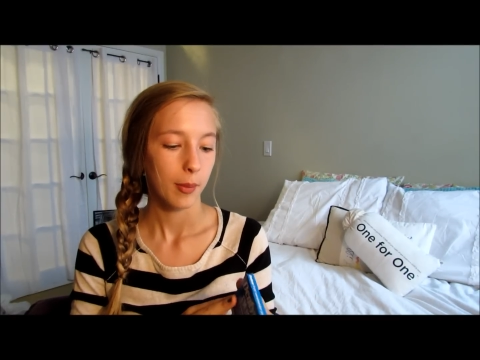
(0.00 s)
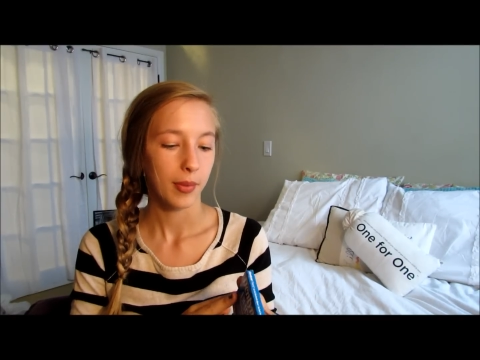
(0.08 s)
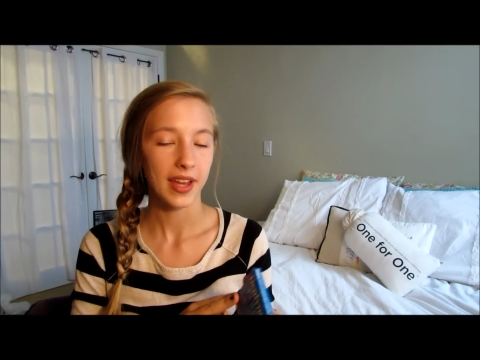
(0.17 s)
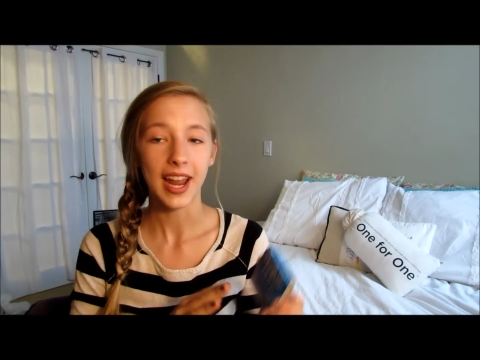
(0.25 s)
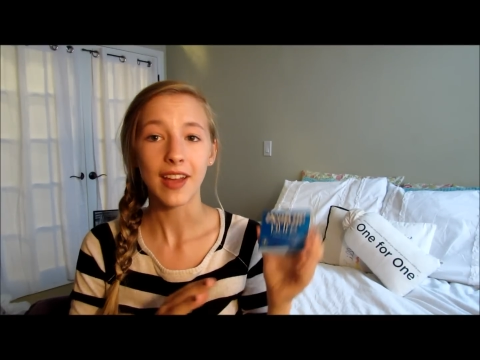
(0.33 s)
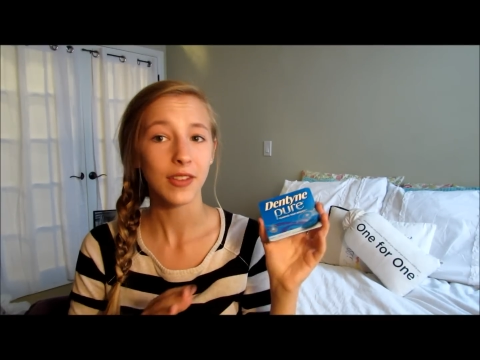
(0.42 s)

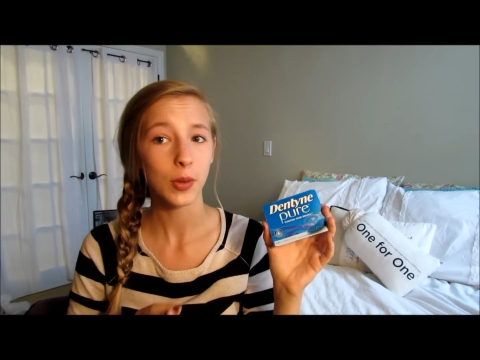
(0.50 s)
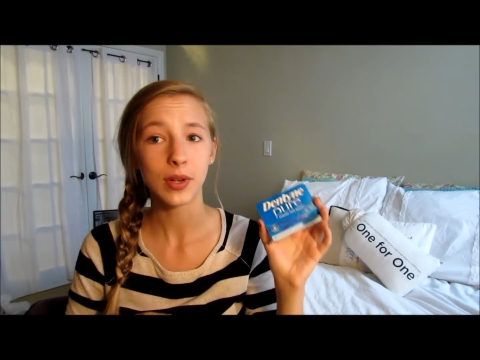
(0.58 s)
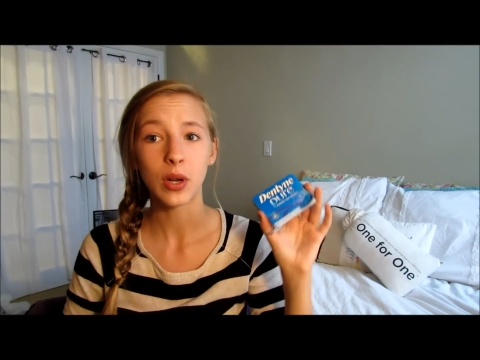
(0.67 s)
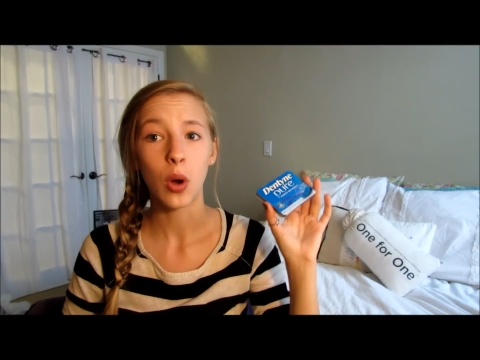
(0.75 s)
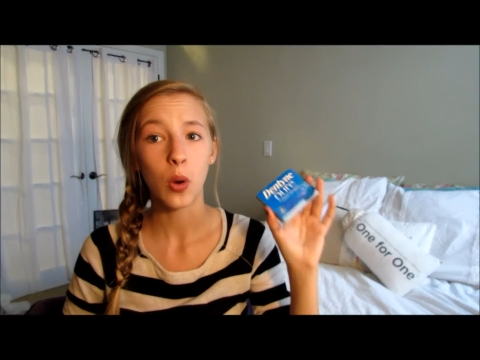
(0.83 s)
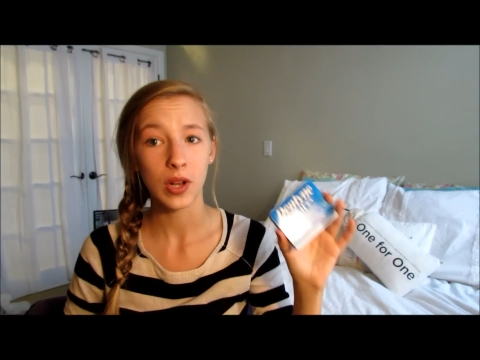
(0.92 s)
But
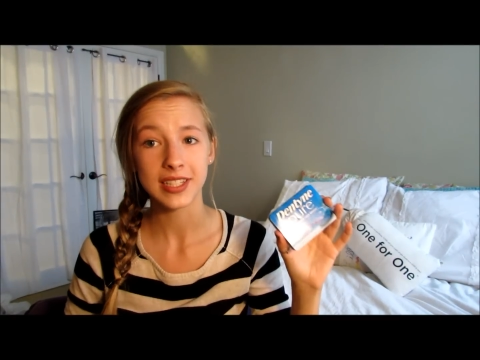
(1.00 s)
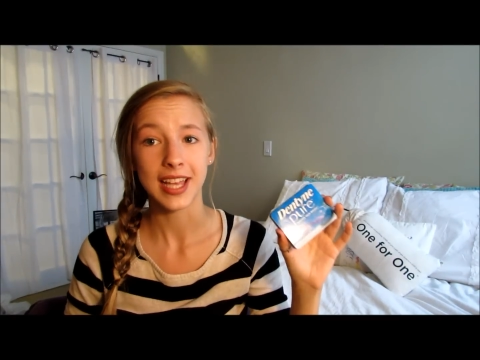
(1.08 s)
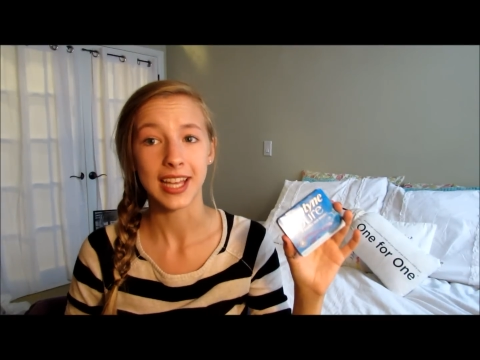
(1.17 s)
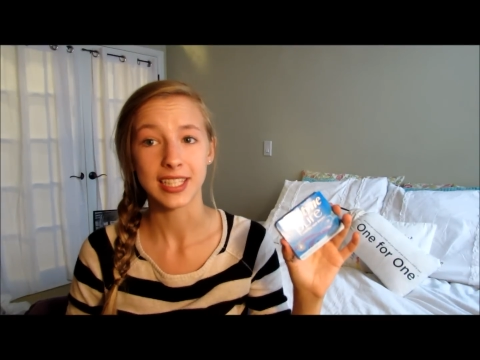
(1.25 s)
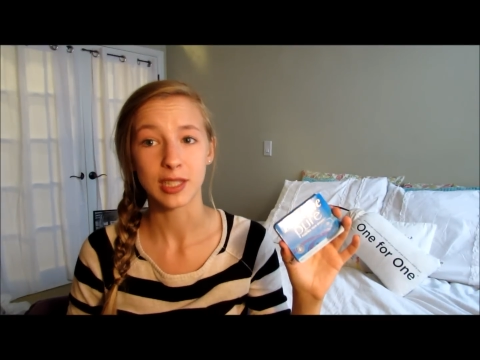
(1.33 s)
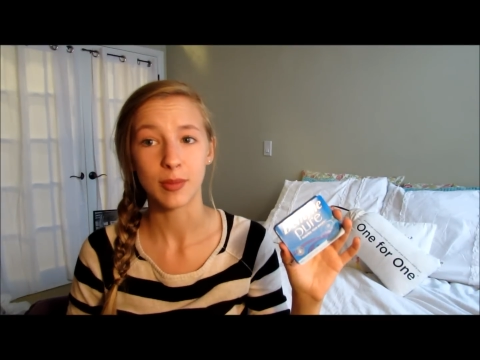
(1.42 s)
everyone always
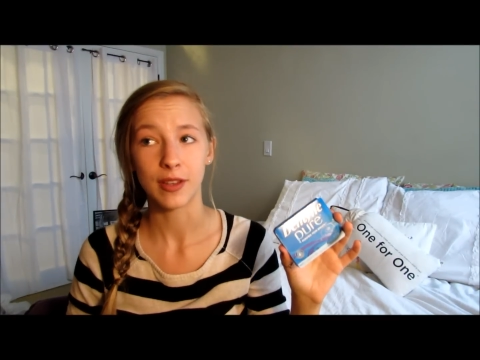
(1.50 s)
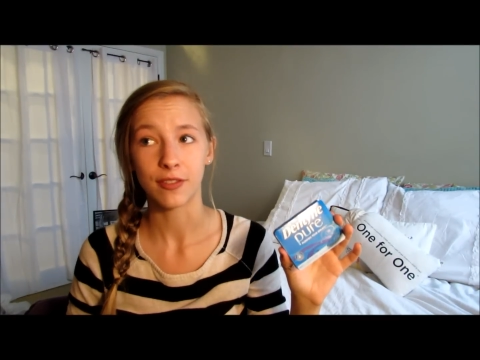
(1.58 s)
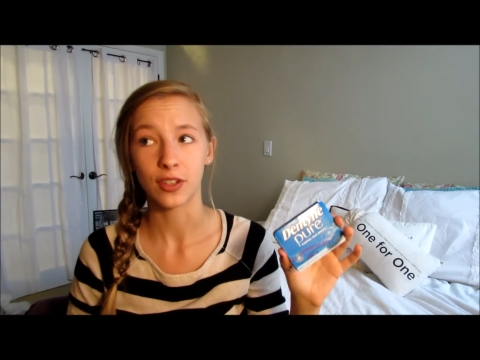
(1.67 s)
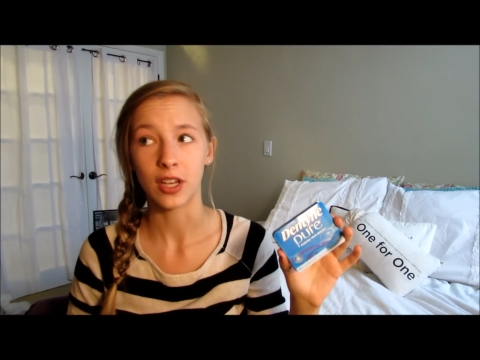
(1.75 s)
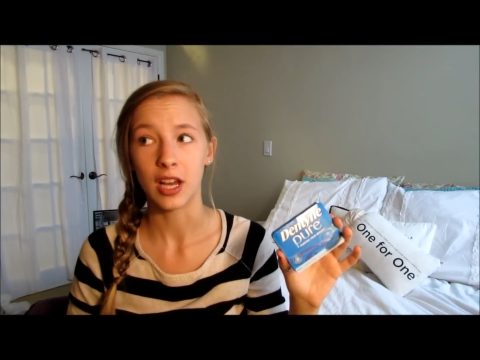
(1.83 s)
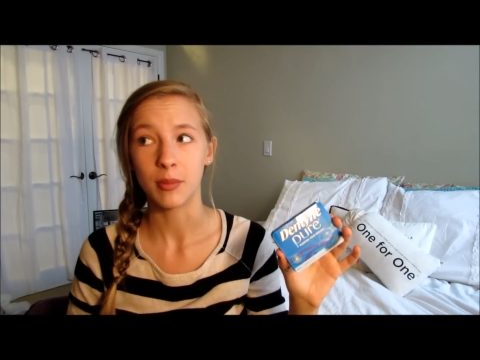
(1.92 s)
asks me
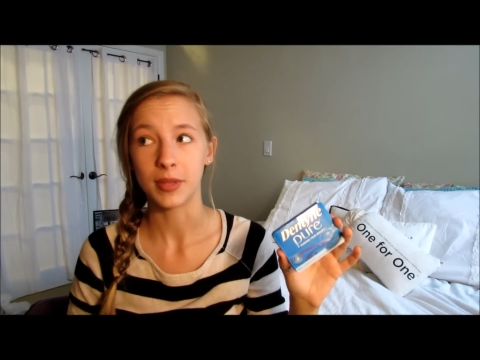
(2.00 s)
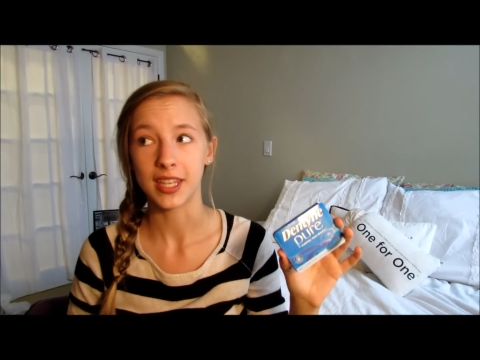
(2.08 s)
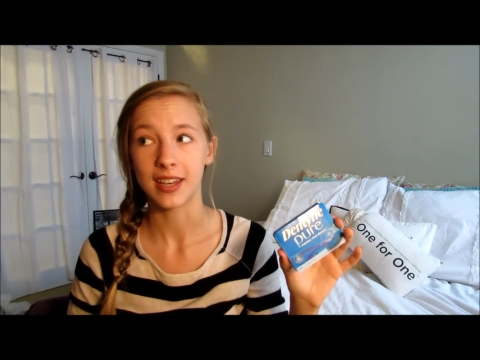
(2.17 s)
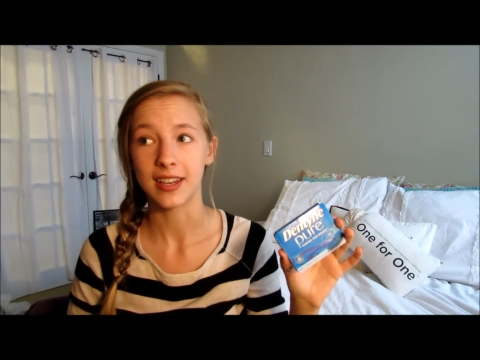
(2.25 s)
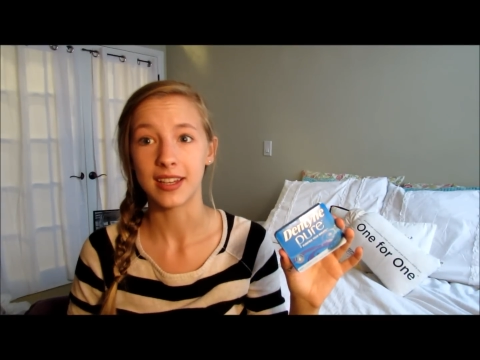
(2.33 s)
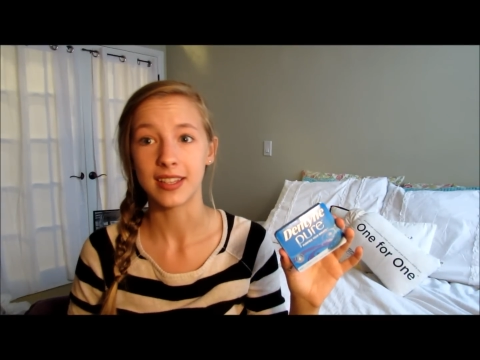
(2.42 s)
for gum
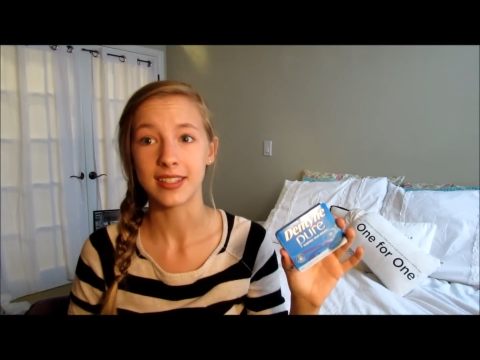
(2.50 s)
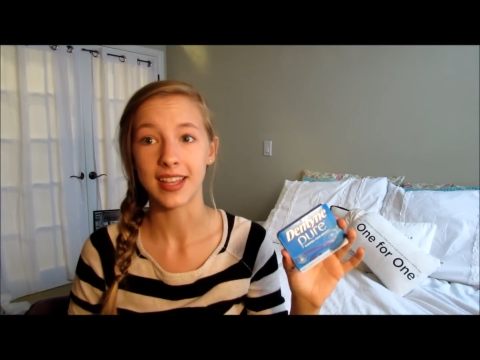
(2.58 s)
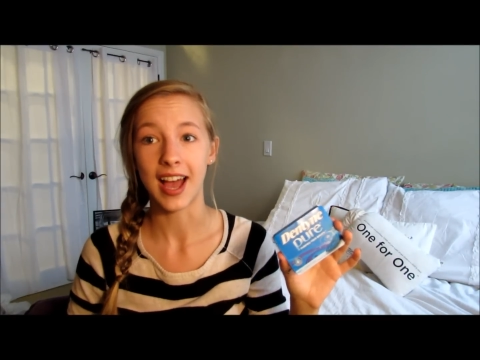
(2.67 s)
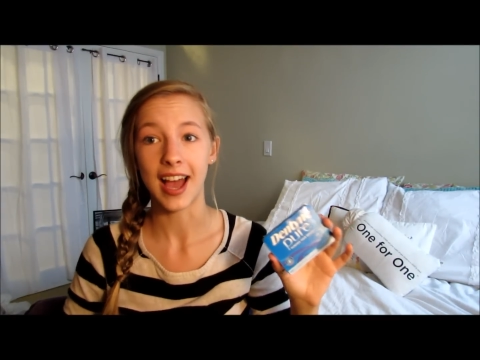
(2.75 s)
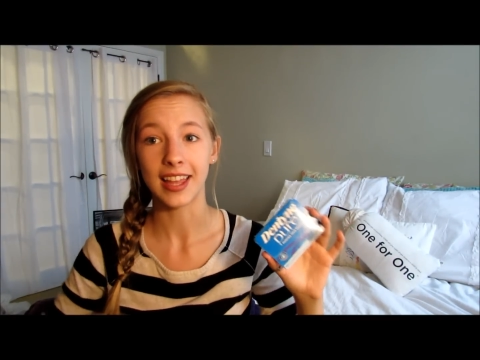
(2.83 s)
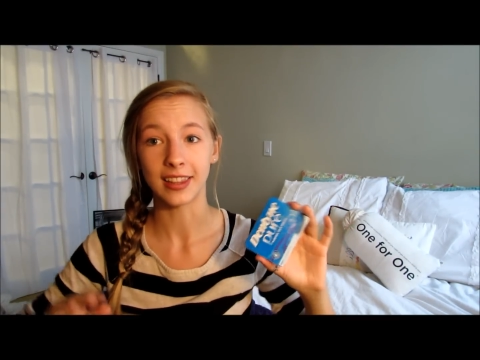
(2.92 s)
because
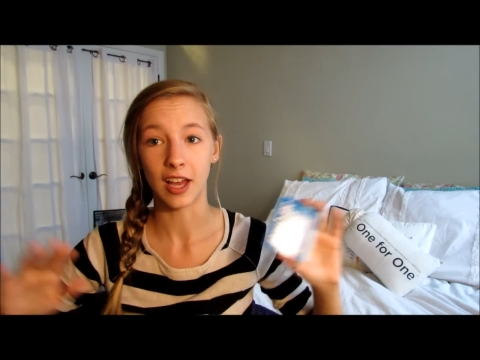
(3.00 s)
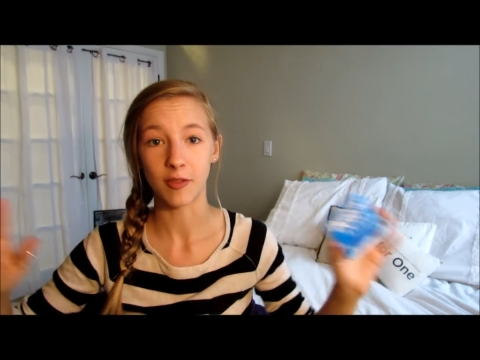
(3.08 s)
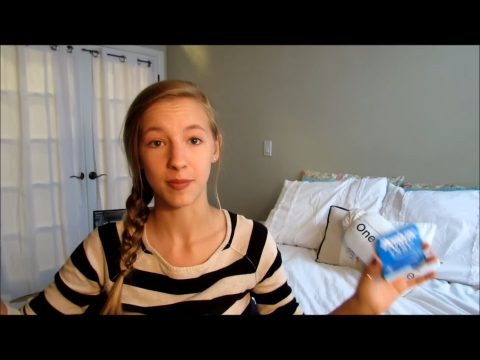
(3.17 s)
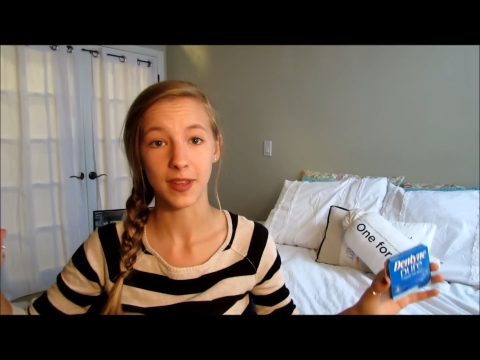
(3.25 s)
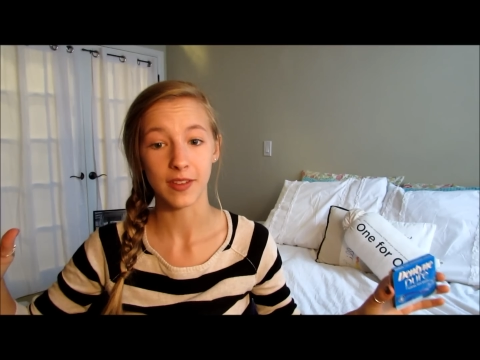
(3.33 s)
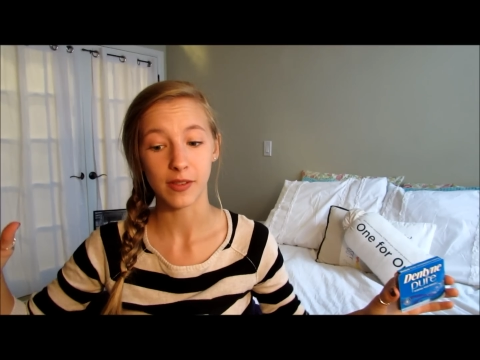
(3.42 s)
I
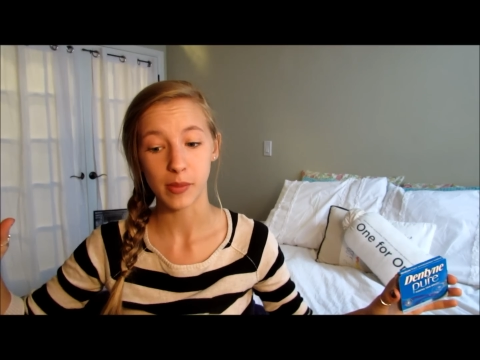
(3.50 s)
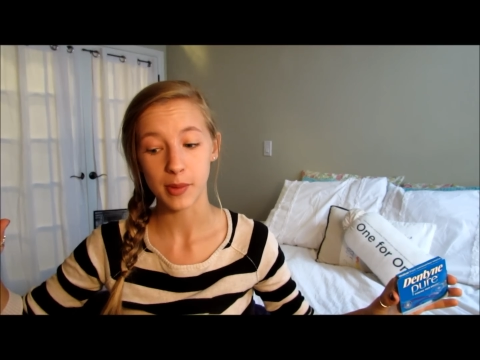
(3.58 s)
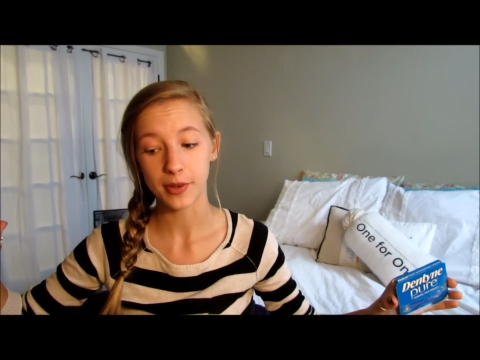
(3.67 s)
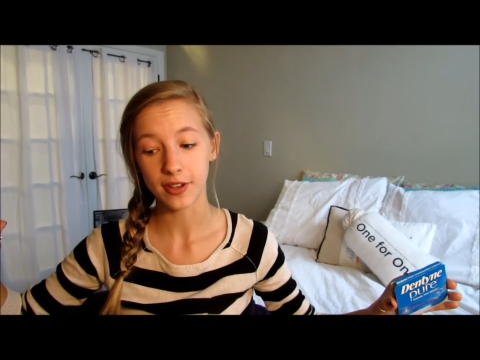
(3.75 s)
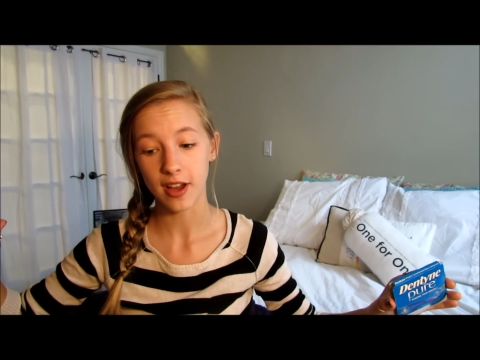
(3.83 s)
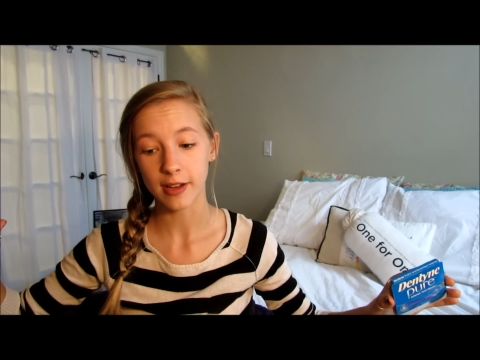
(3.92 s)
love giving
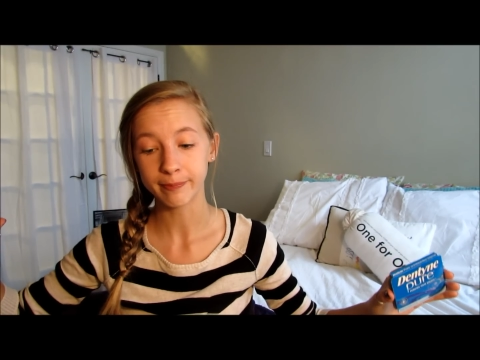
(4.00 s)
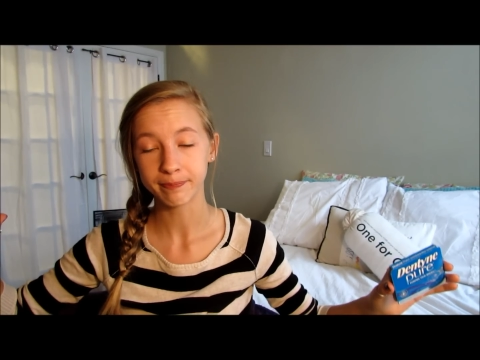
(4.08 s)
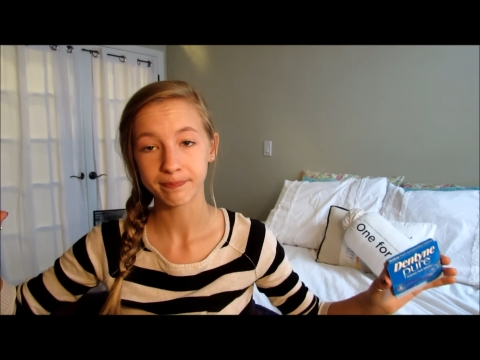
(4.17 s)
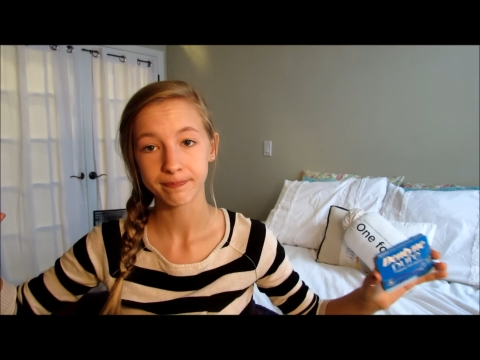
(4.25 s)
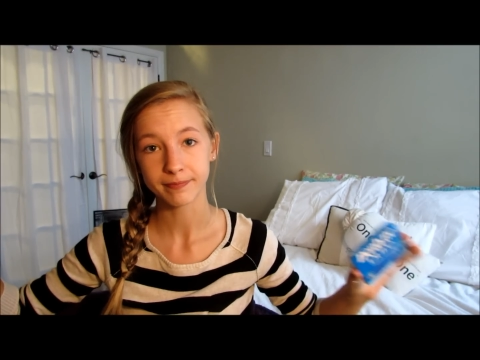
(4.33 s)
people gum.